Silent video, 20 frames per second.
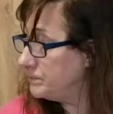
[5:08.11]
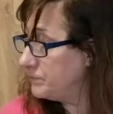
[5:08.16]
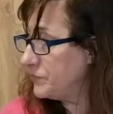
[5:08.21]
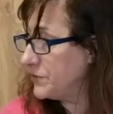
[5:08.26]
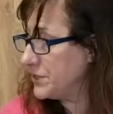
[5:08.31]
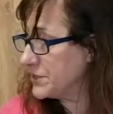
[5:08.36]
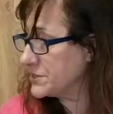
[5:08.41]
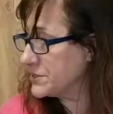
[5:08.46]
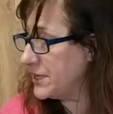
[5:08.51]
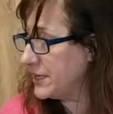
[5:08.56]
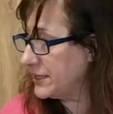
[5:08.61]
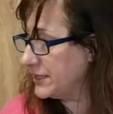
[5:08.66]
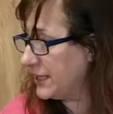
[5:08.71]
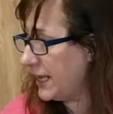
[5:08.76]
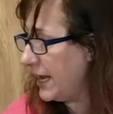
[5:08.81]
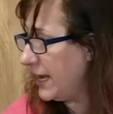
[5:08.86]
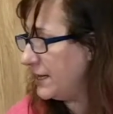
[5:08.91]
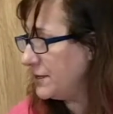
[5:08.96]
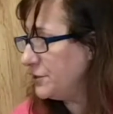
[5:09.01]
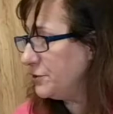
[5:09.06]
things like
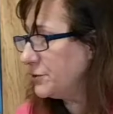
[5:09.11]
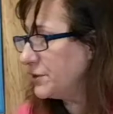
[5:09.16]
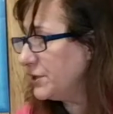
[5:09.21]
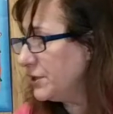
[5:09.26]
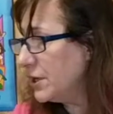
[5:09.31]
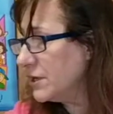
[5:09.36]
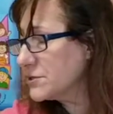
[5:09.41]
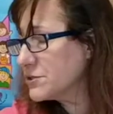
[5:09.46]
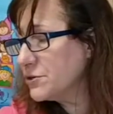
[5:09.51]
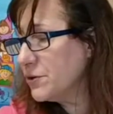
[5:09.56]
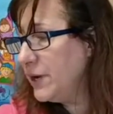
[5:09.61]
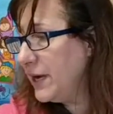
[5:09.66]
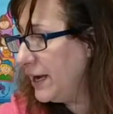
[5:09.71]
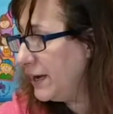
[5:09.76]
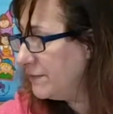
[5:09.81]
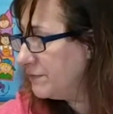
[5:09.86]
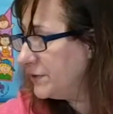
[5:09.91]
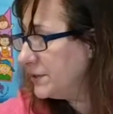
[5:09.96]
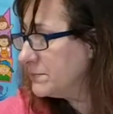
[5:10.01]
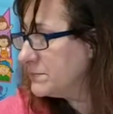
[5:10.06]
that. You can also
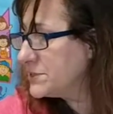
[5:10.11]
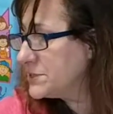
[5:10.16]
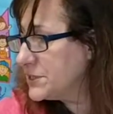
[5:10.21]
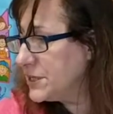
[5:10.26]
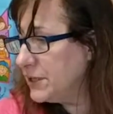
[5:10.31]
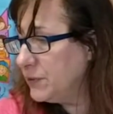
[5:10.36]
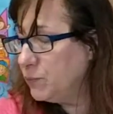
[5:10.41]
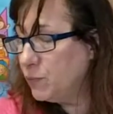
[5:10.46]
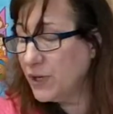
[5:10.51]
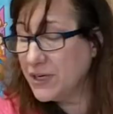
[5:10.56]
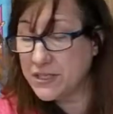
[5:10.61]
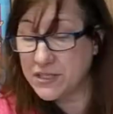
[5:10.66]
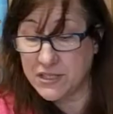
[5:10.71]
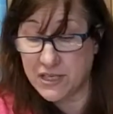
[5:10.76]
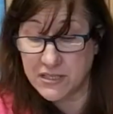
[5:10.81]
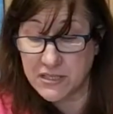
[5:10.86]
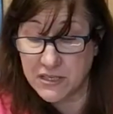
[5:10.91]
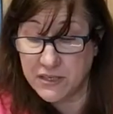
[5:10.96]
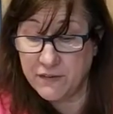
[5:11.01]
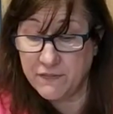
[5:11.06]
have them see what
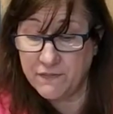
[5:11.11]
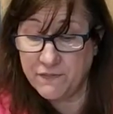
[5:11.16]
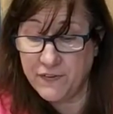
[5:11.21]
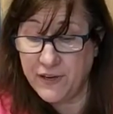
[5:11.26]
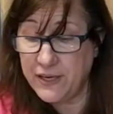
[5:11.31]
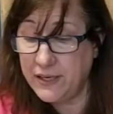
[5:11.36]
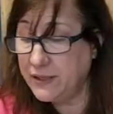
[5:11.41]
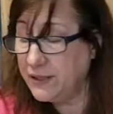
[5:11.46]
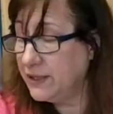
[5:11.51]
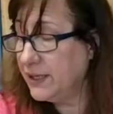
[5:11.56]
doesn't fit,